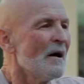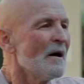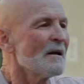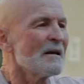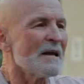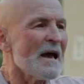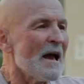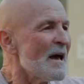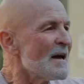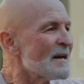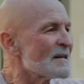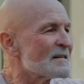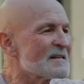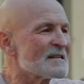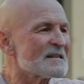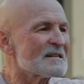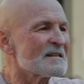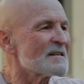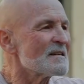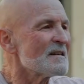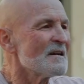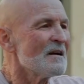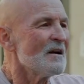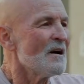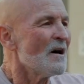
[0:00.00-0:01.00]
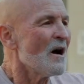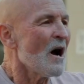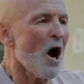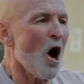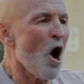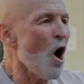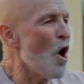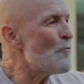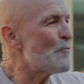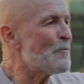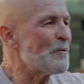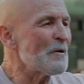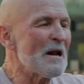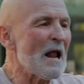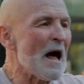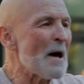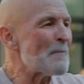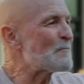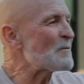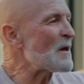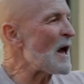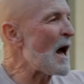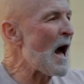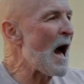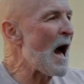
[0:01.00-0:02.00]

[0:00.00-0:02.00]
Yes, open up your